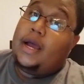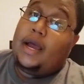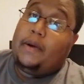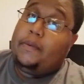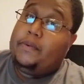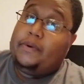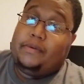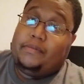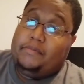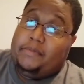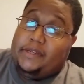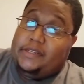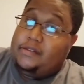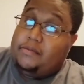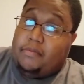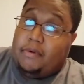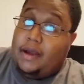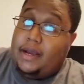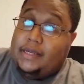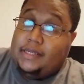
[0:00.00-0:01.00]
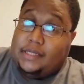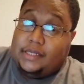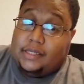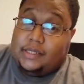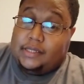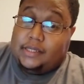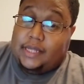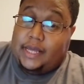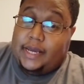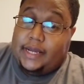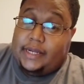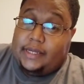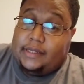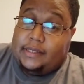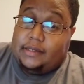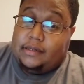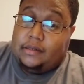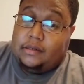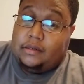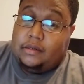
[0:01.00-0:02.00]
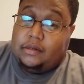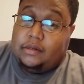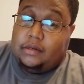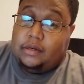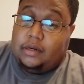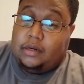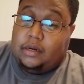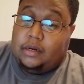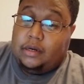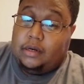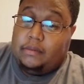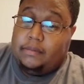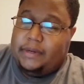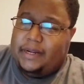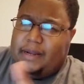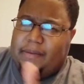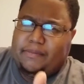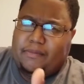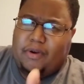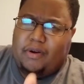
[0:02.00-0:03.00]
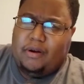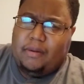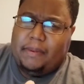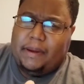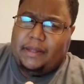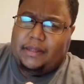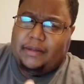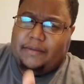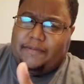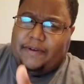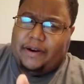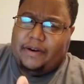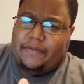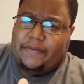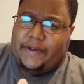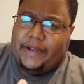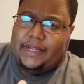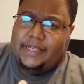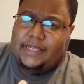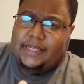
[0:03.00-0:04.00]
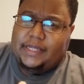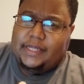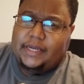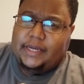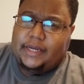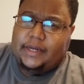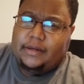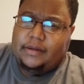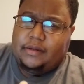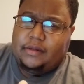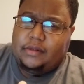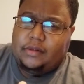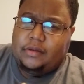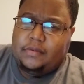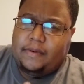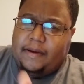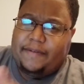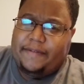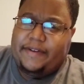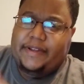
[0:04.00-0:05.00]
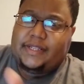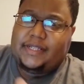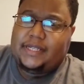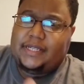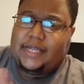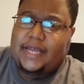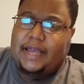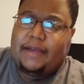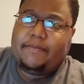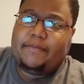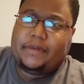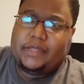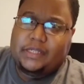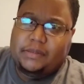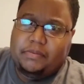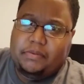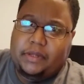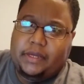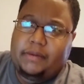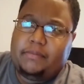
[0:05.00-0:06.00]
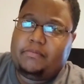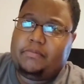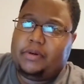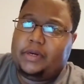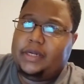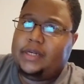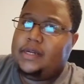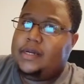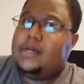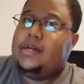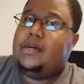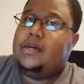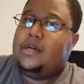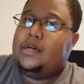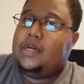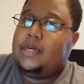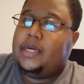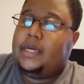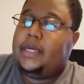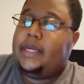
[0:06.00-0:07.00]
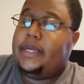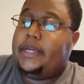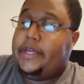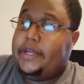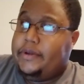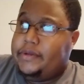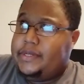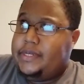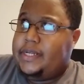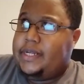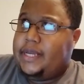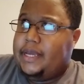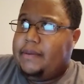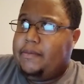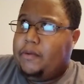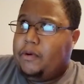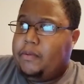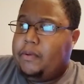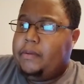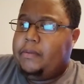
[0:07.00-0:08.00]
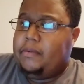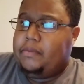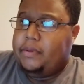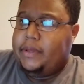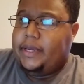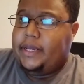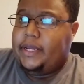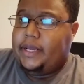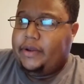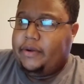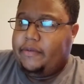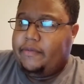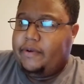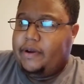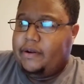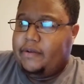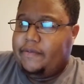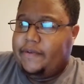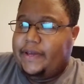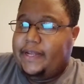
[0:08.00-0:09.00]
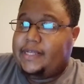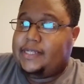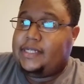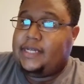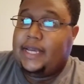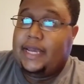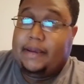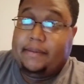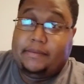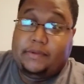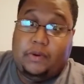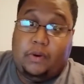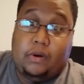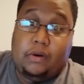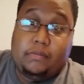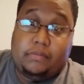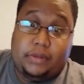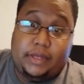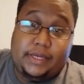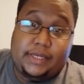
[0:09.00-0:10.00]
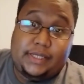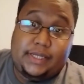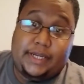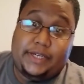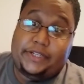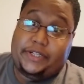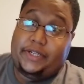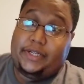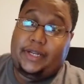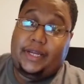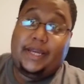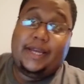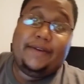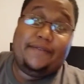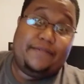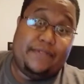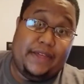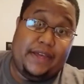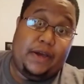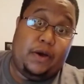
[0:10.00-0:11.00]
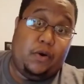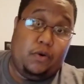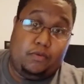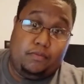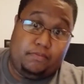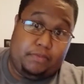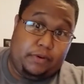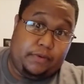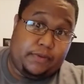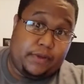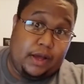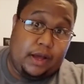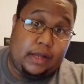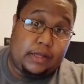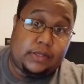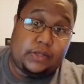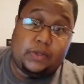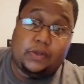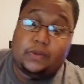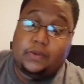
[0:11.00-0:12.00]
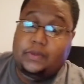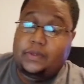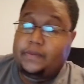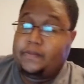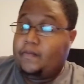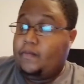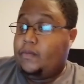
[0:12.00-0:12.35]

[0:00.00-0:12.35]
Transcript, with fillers: I wouldn't be surprised in the slightest. Um, and I'm wrong about the Final Fantasy thing. Final Fantasies have been split, but you tend to get more people playing your Final Fantasy games on PlayStation if they own both consoles.